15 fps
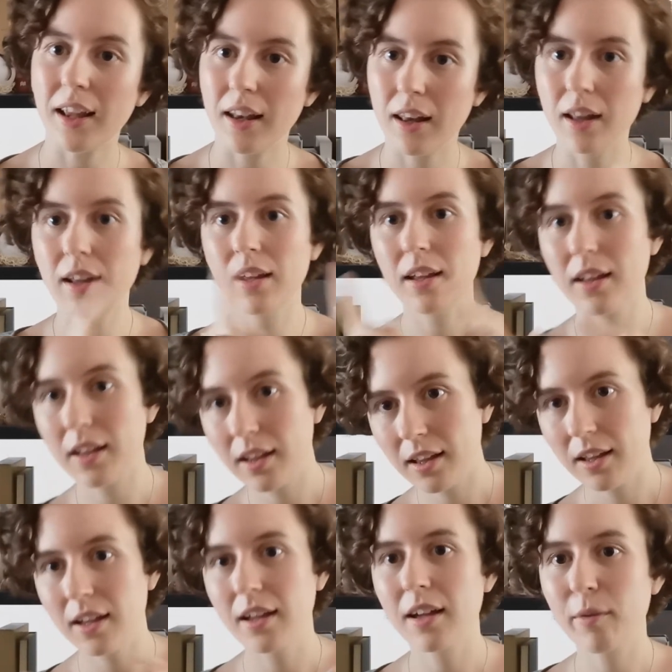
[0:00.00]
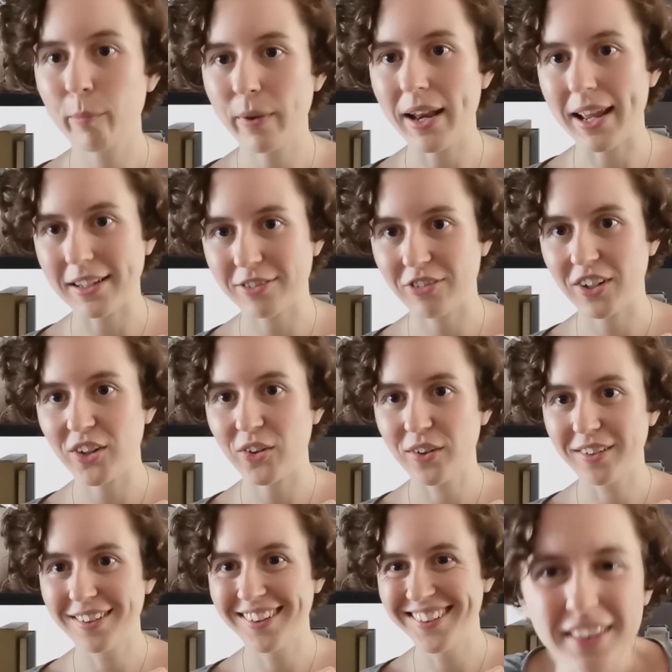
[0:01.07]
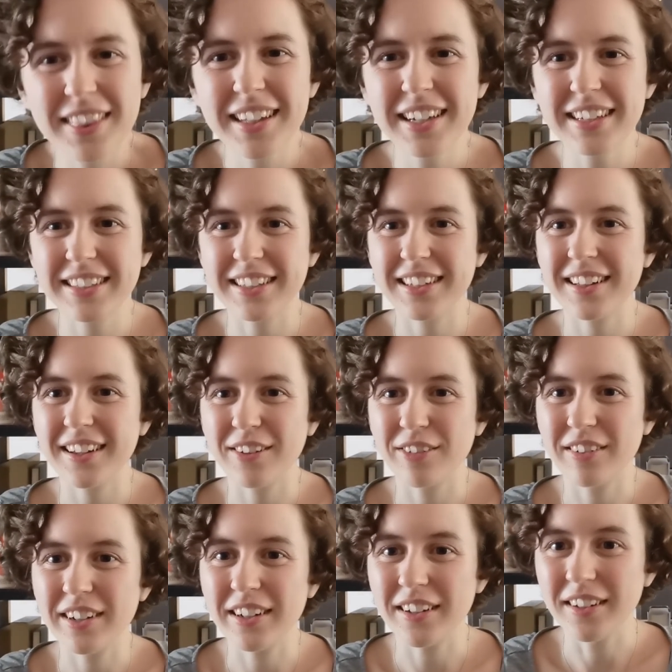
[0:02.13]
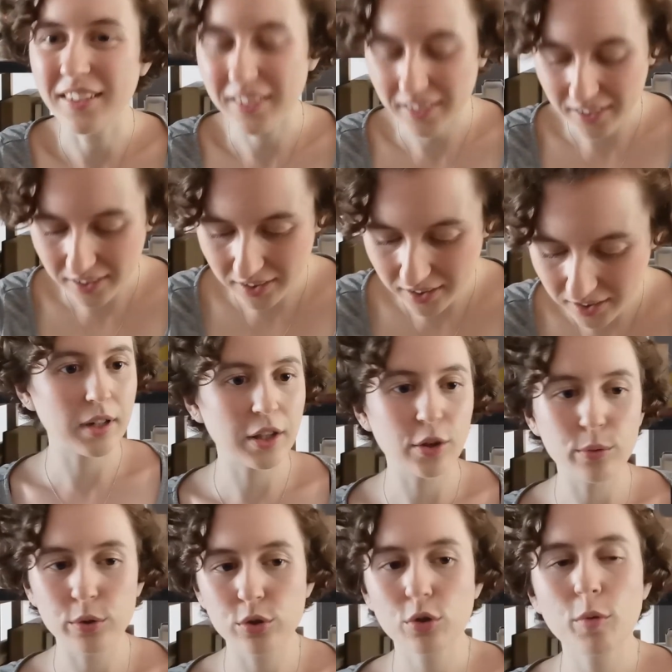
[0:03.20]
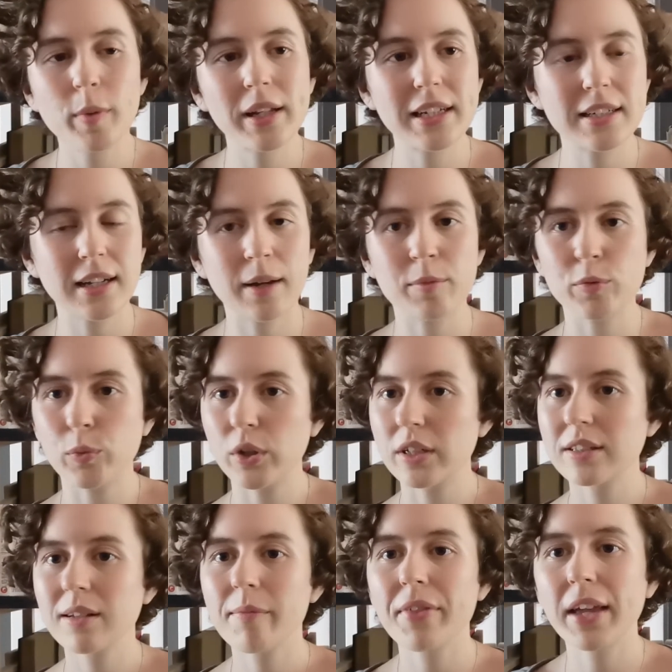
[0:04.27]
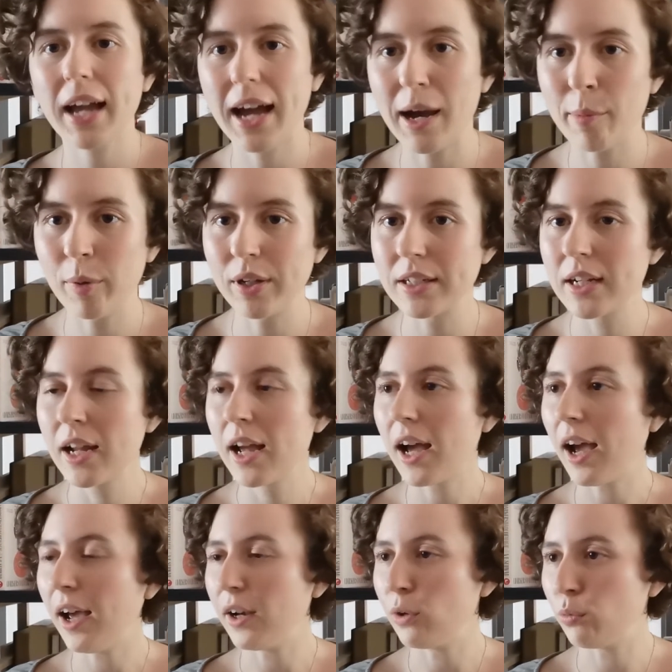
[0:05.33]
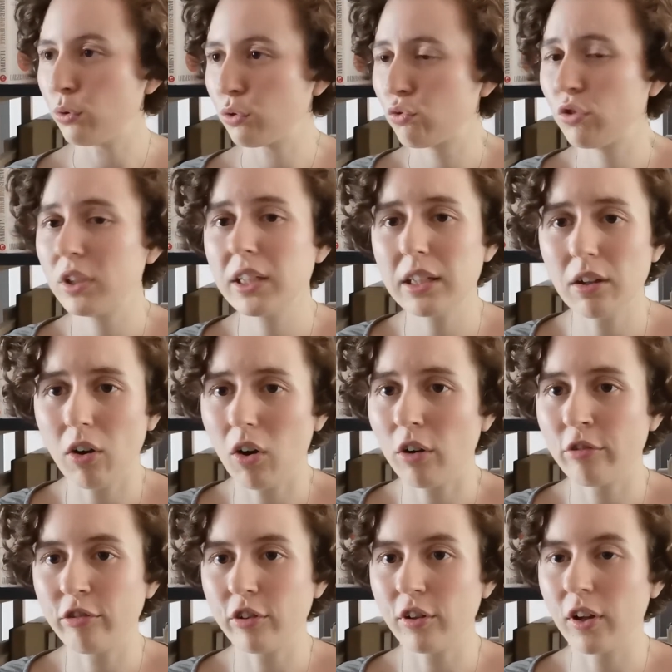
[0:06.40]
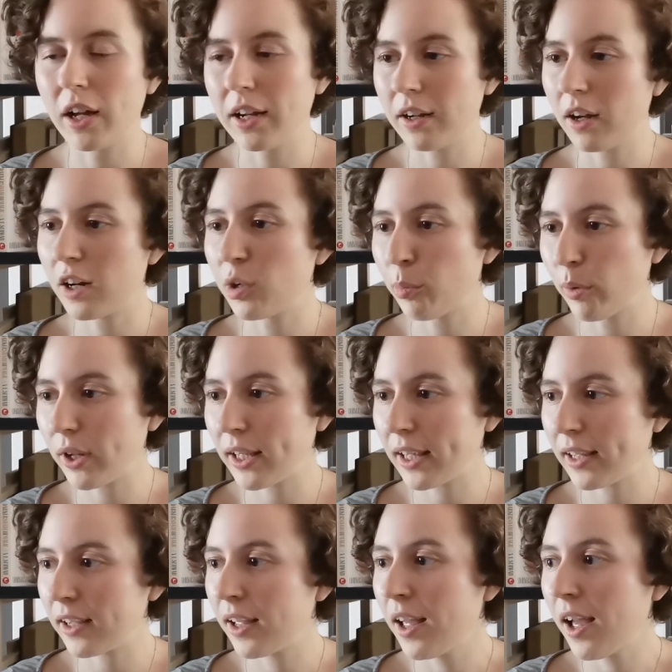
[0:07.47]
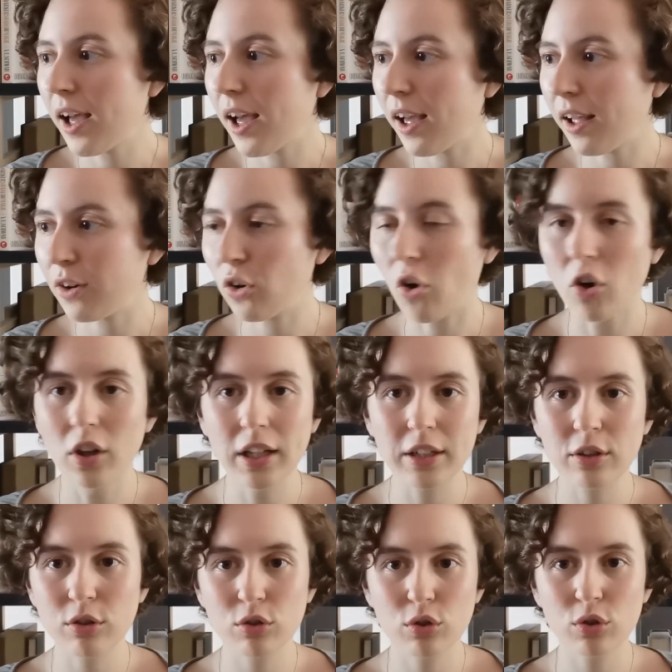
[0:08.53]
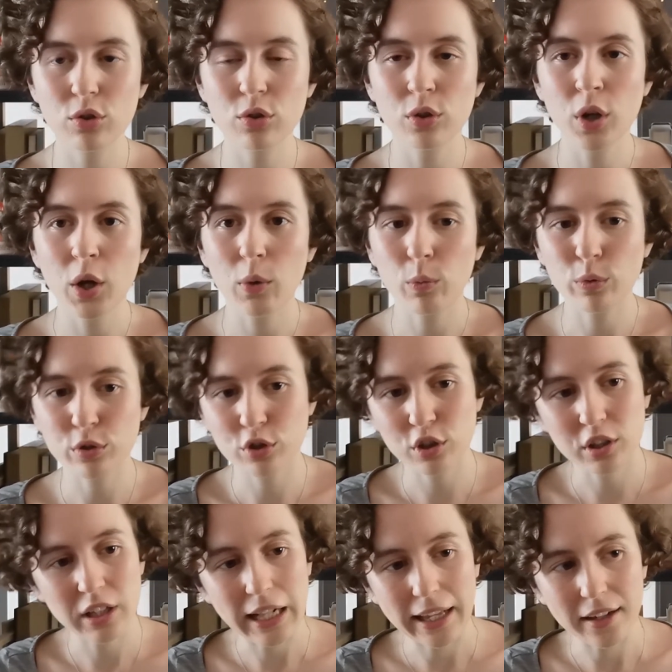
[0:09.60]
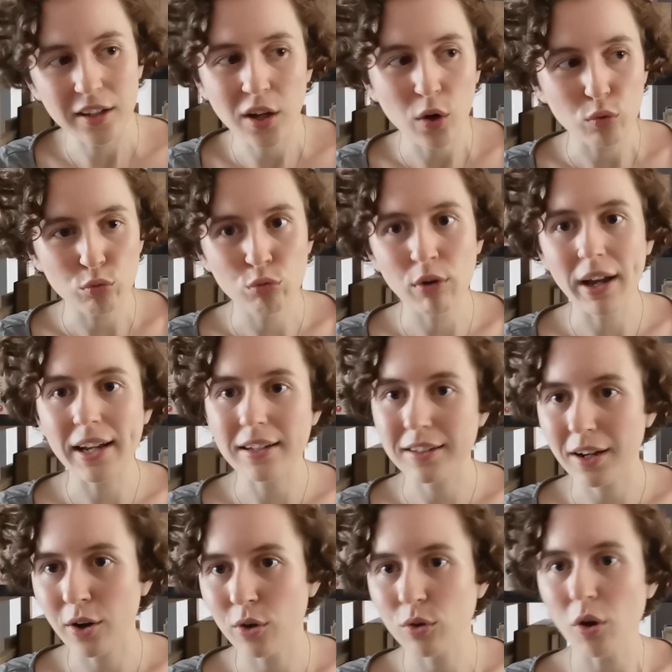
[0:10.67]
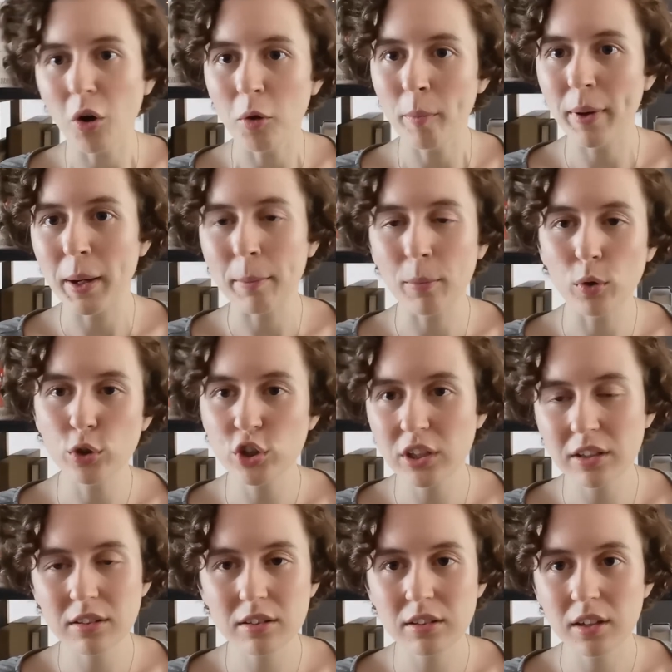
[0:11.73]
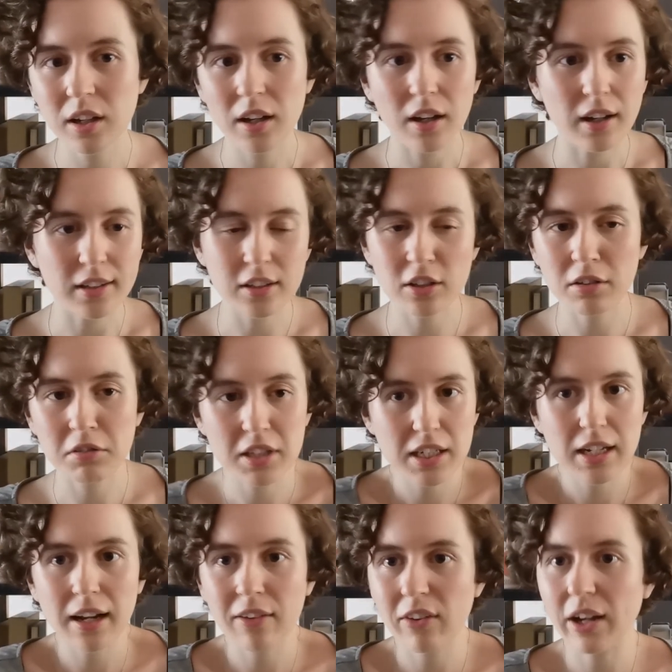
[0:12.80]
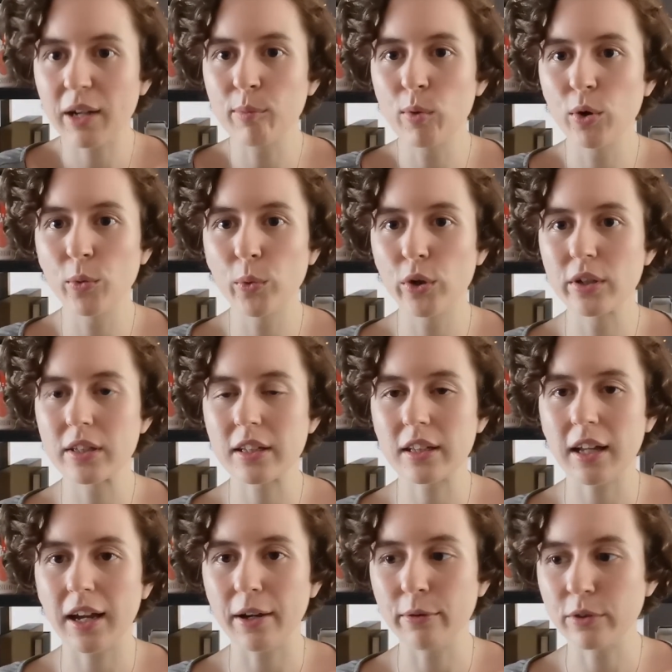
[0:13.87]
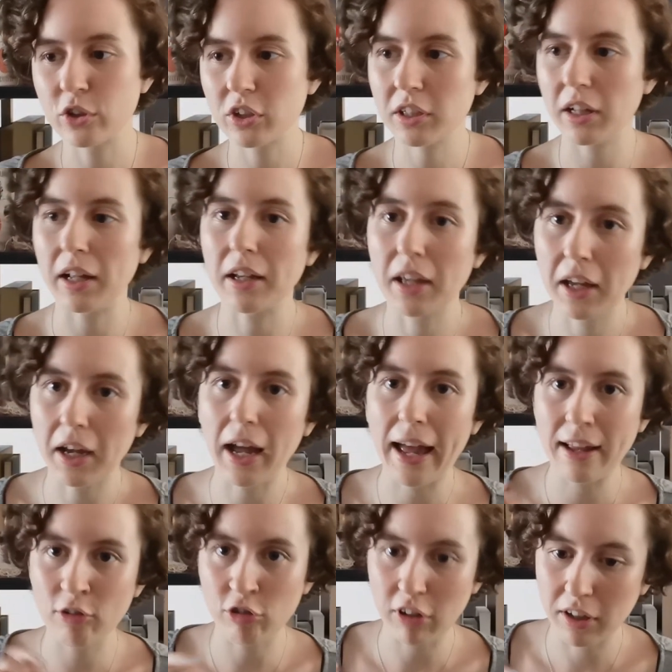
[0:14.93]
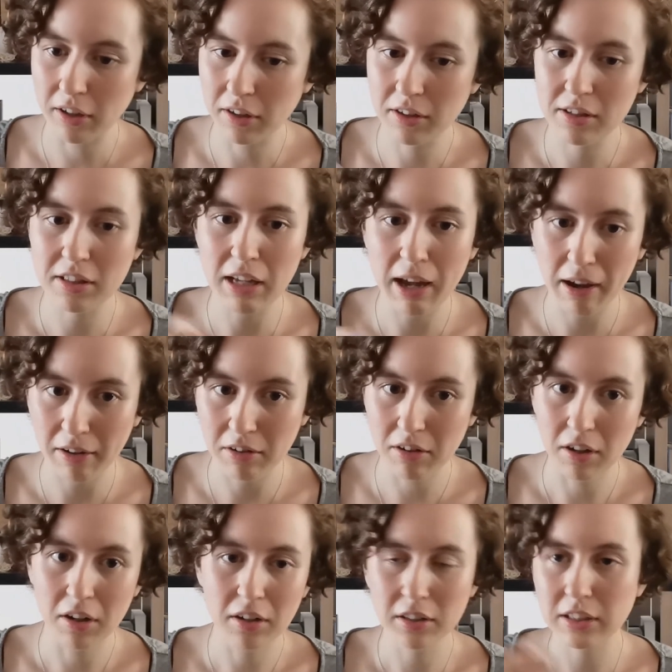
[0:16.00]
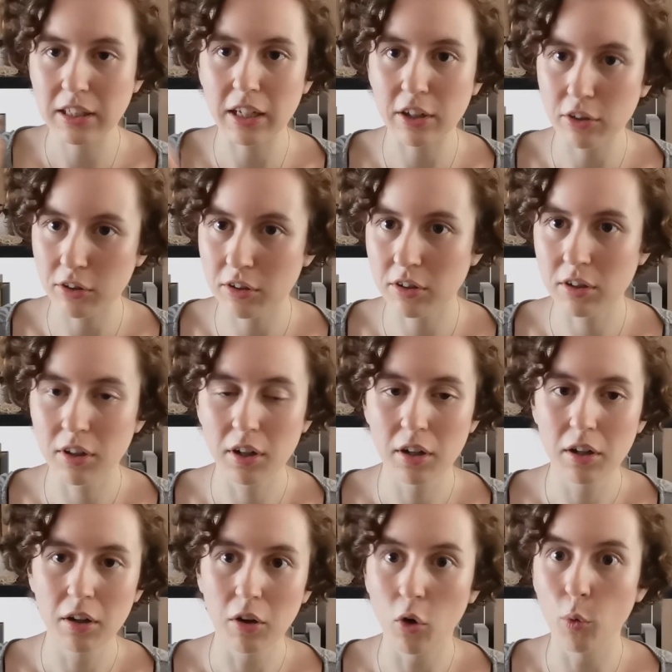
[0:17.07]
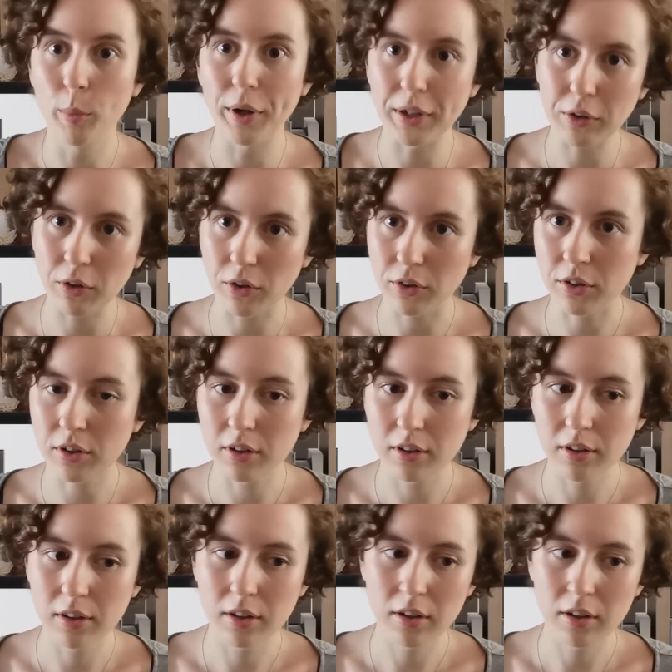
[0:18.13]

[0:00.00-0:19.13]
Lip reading: in my next video. I think I said that already. And there were so many times where something happened and it was really awful and heartbreaking, and all I could do was just like write down all my emotions. I didn't have any more words than that. It was just like angry, sad, scared, oh my god.